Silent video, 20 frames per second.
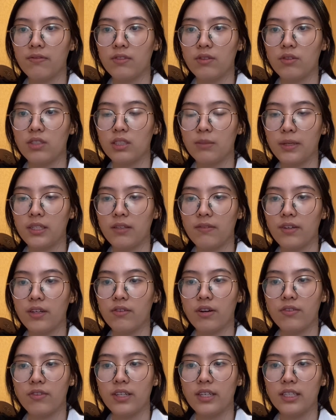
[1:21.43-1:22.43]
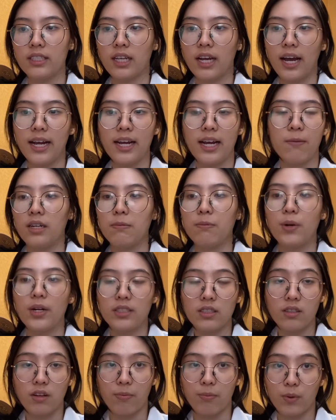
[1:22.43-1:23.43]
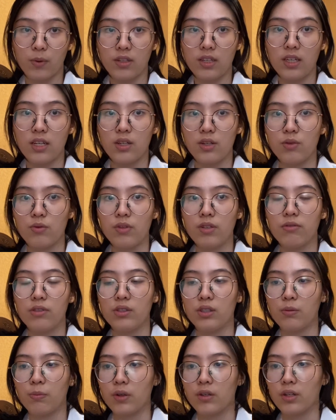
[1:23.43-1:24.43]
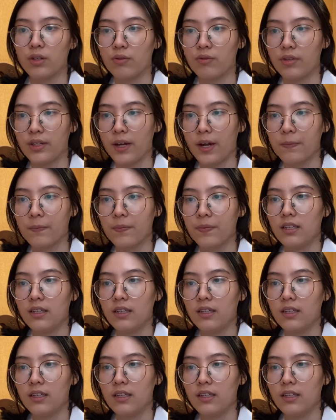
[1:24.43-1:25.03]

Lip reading: specific gravity is high, and presence of protein in the urine, which is proteinuria.